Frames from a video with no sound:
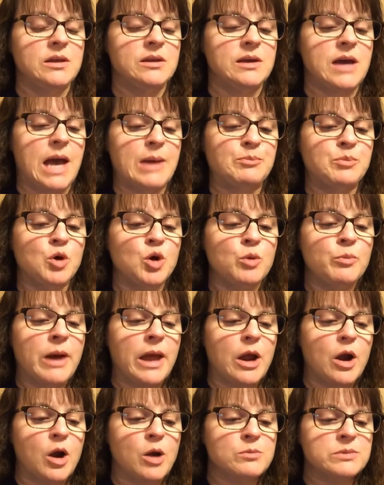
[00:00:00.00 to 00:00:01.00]
I pull my
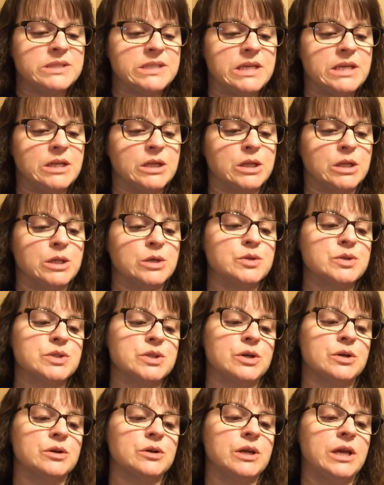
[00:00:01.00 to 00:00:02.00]
arms in
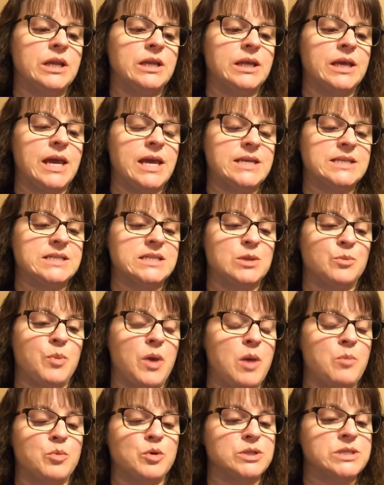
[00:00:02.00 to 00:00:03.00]
closer in case the
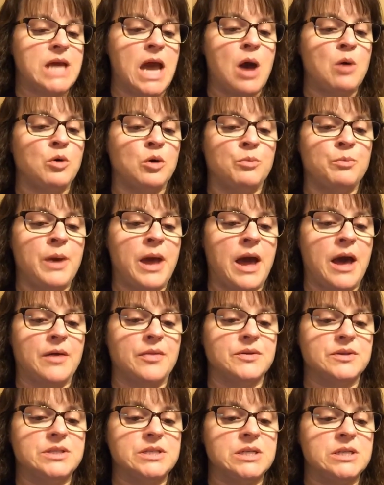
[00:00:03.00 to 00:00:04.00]
paper towel
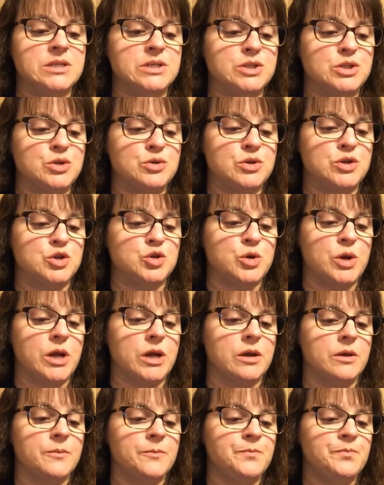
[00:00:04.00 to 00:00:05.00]
bath didn't do the
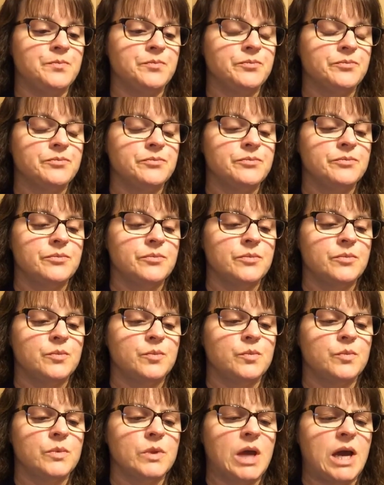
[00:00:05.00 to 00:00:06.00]
trick.
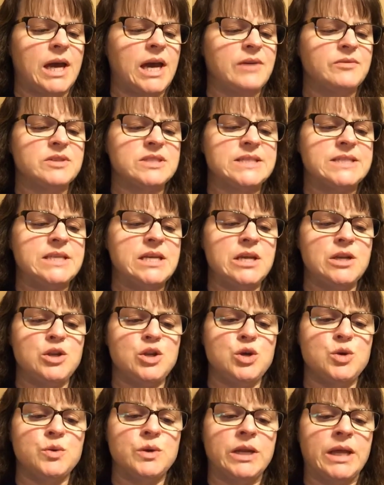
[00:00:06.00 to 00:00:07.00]
I haven't seen
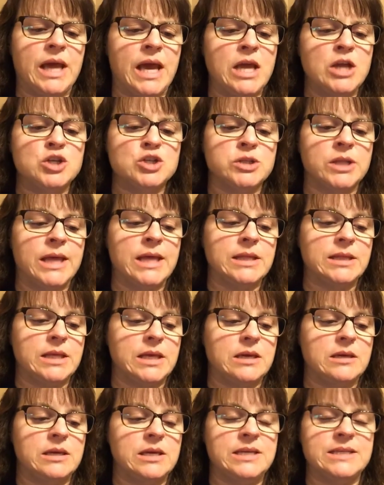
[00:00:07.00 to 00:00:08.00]
you engaged
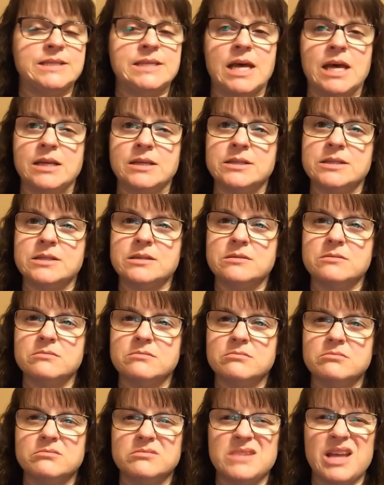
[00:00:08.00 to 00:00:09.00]
lately, he says.
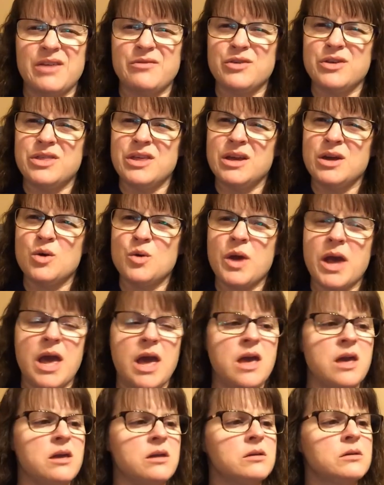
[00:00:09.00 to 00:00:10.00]
Everything
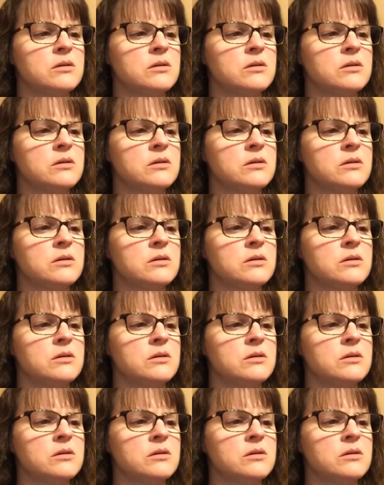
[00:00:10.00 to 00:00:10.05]
okay?